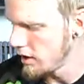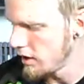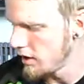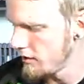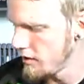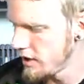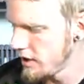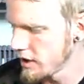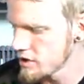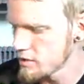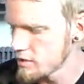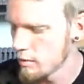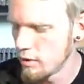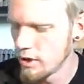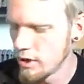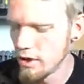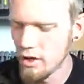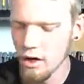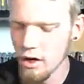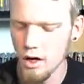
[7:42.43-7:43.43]
The next
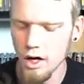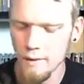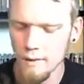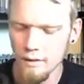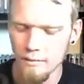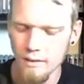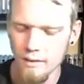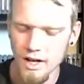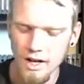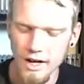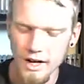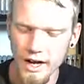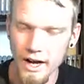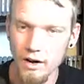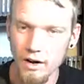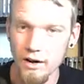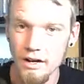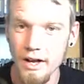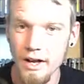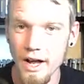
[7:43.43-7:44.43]
one, Army Men
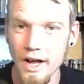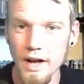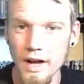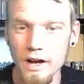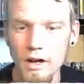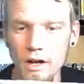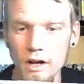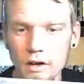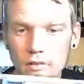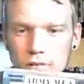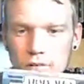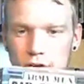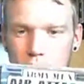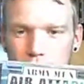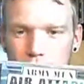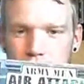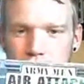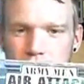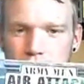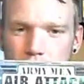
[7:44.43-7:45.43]
Air Attack for the
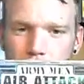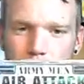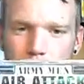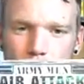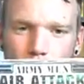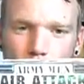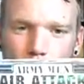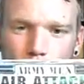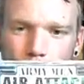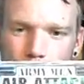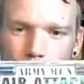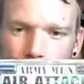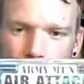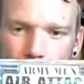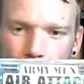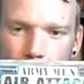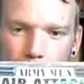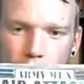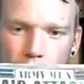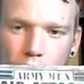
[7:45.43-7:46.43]
PlayStation 1.
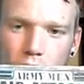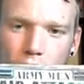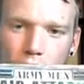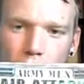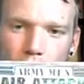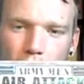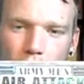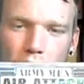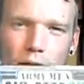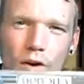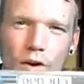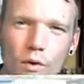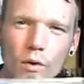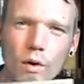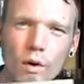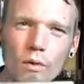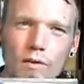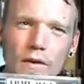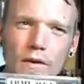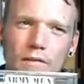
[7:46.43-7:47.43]
I don't know
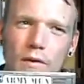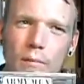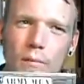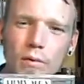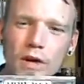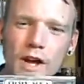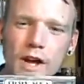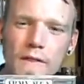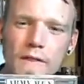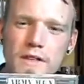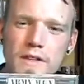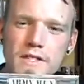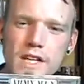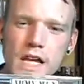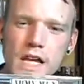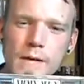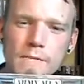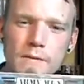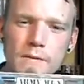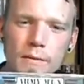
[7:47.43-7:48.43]
if I've ever played these
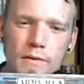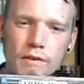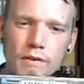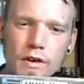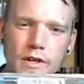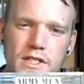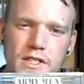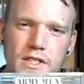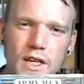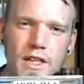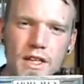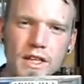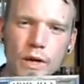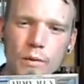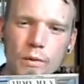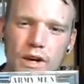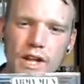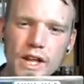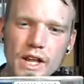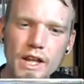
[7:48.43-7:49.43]
games, but I've always thought they
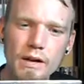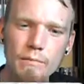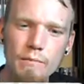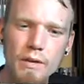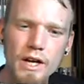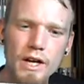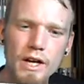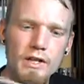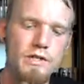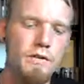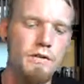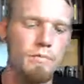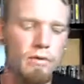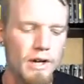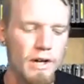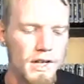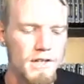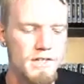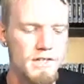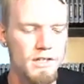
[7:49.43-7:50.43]
were neat because you
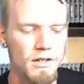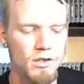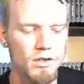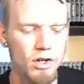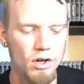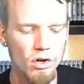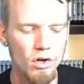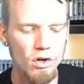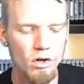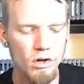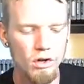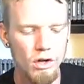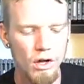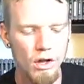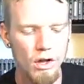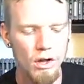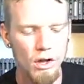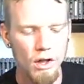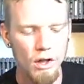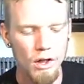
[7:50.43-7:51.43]
play as the little
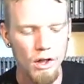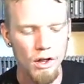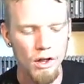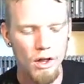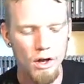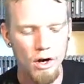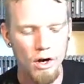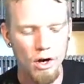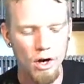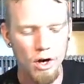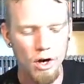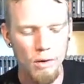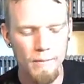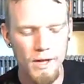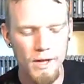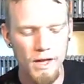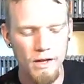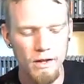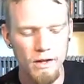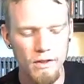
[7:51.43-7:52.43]

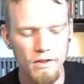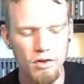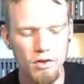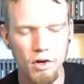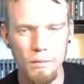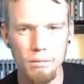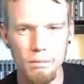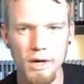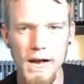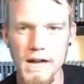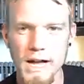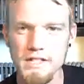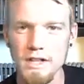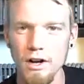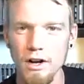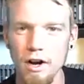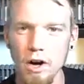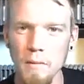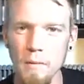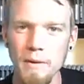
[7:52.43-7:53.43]

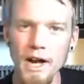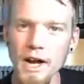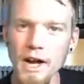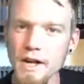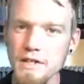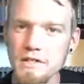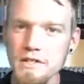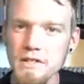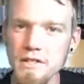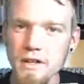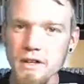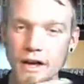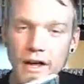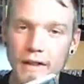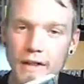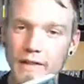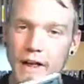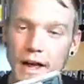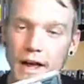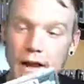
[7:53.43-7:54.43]
plastic army guys
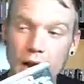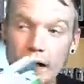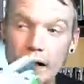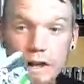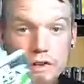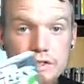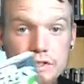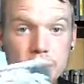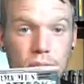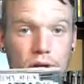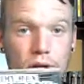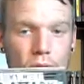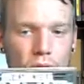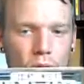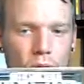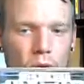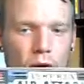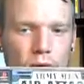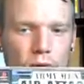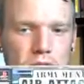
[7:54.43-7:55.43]
that I used to play with
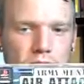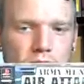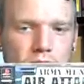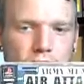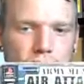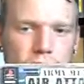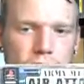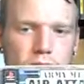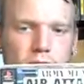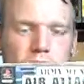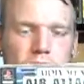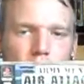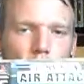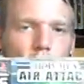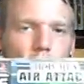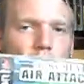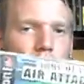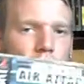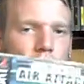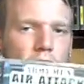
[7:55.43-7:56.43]
when I was a kid. So
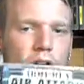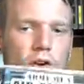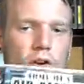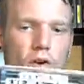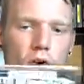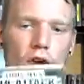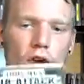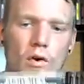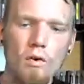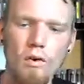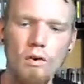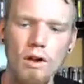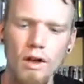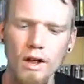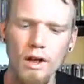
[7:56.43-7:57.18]
you're in,